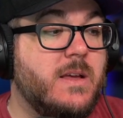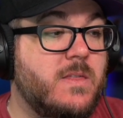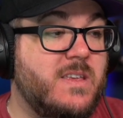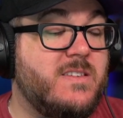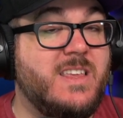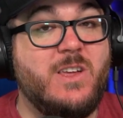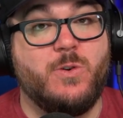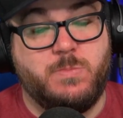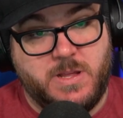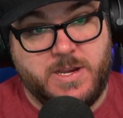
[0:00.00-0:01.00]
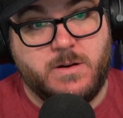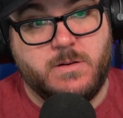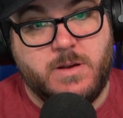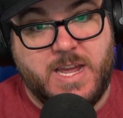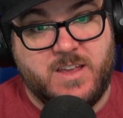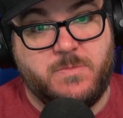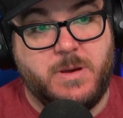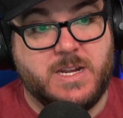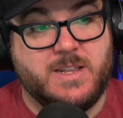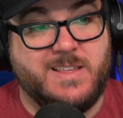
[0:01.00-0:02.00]
The single player
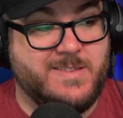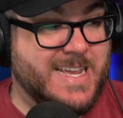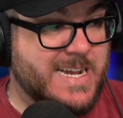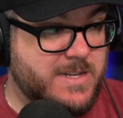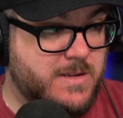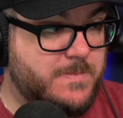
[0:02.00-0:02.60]
aspect is not.